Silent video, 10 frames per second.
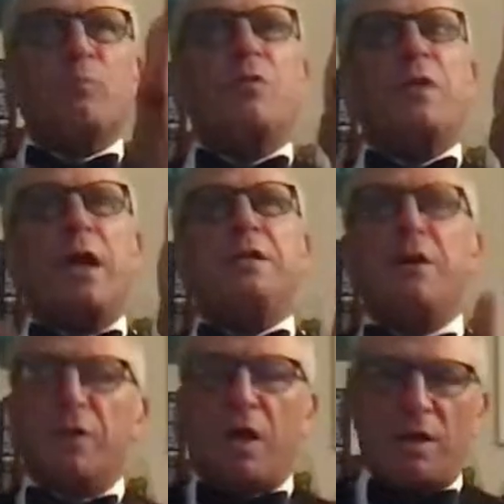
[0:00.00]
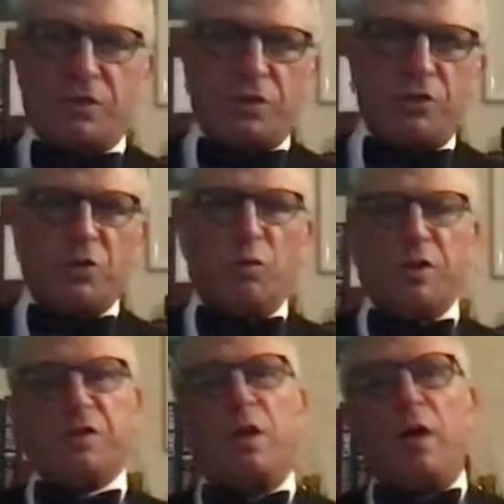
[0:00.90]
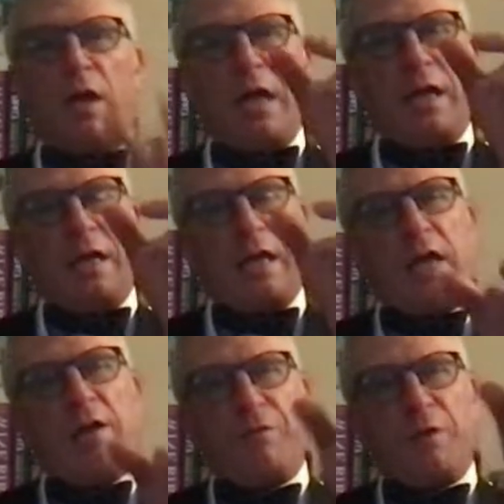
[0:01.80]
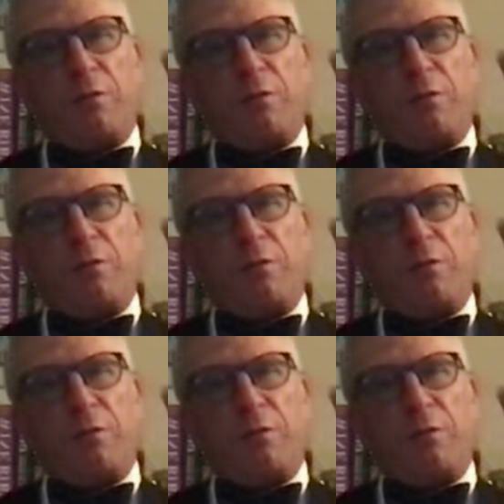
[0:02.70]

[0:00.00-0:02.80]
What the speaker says: the idea of the Constitution was it gave